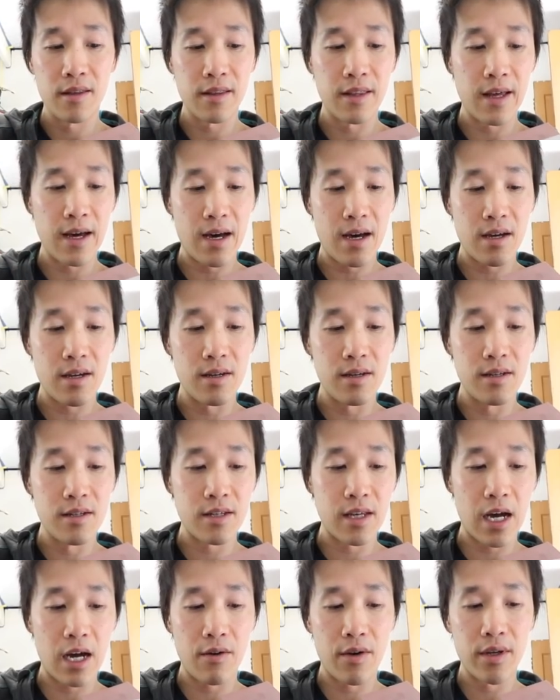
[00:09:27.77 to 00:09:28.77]
That
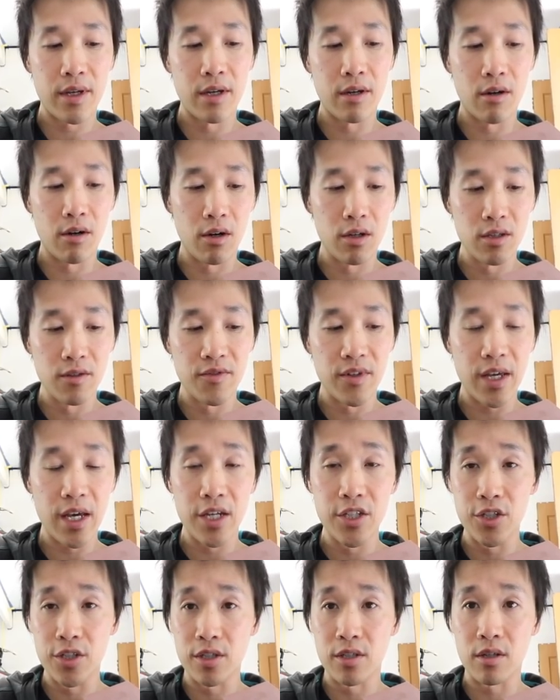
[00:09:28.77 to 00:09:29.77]
is how I get all of the
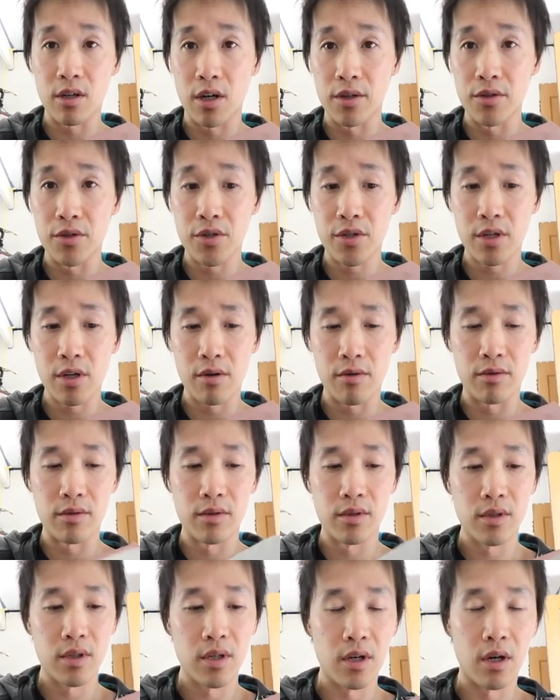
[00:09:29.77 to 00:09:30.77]
edges on the stone,